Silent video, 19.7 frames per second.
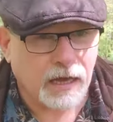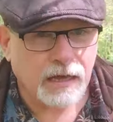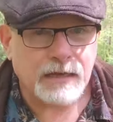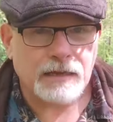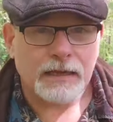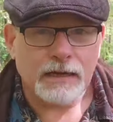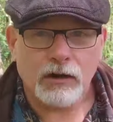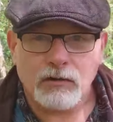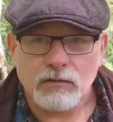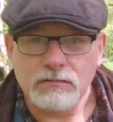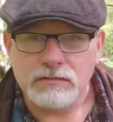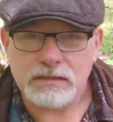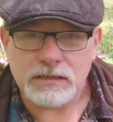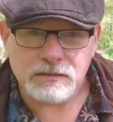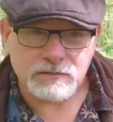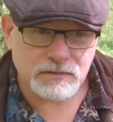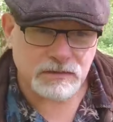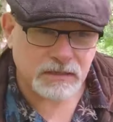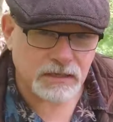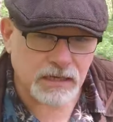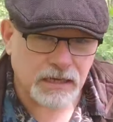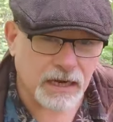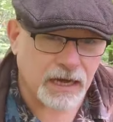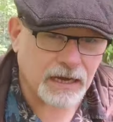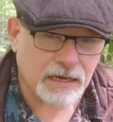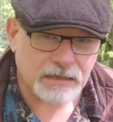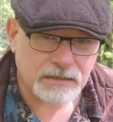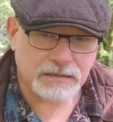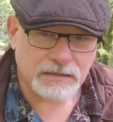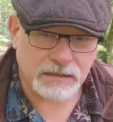and they all seem to
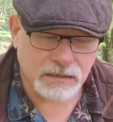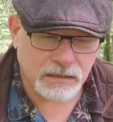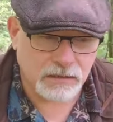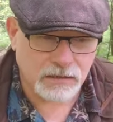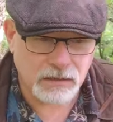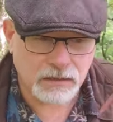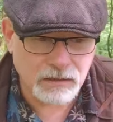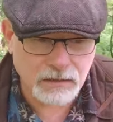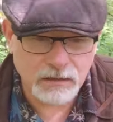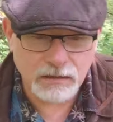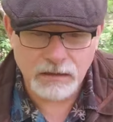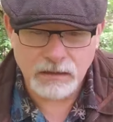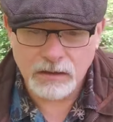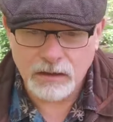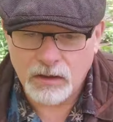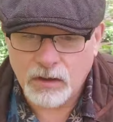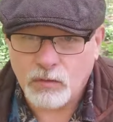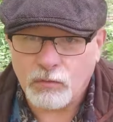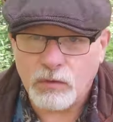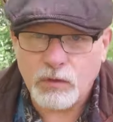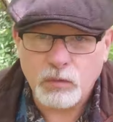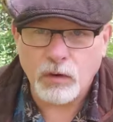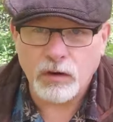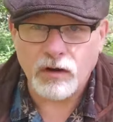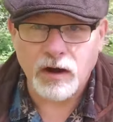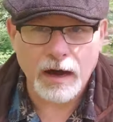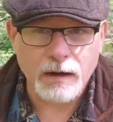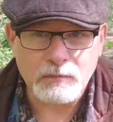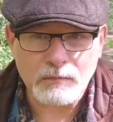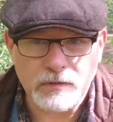connect with
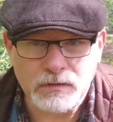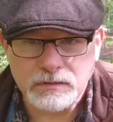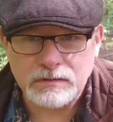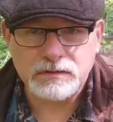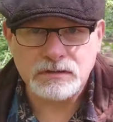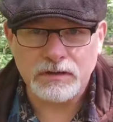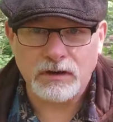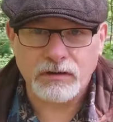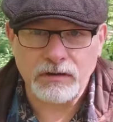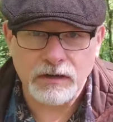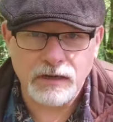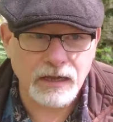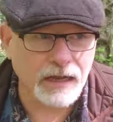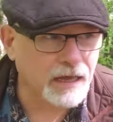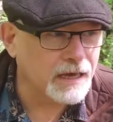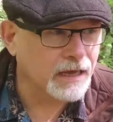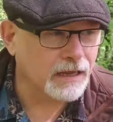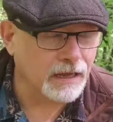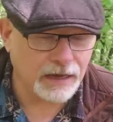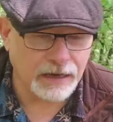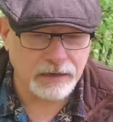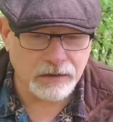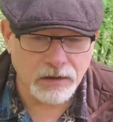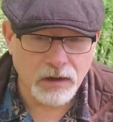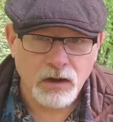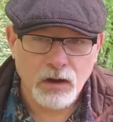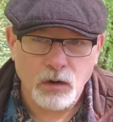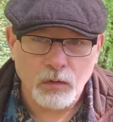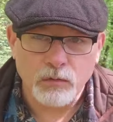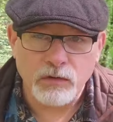what happens on the ley line
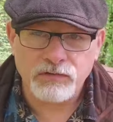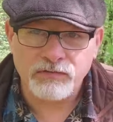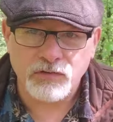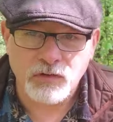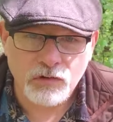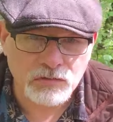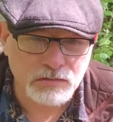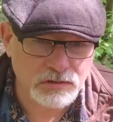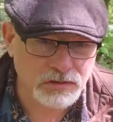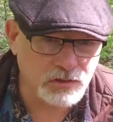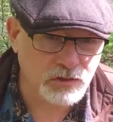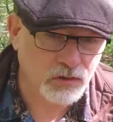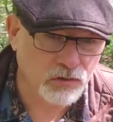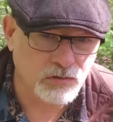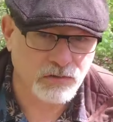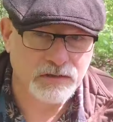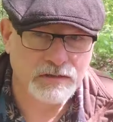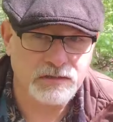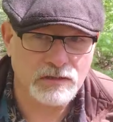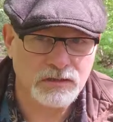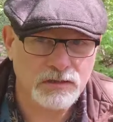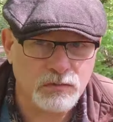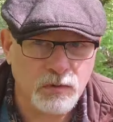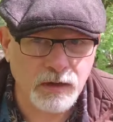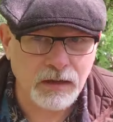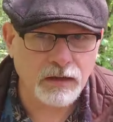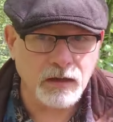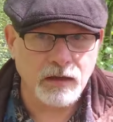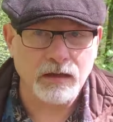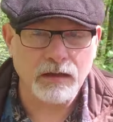with folk stories as
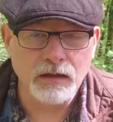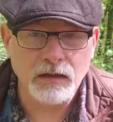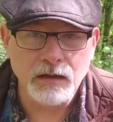well.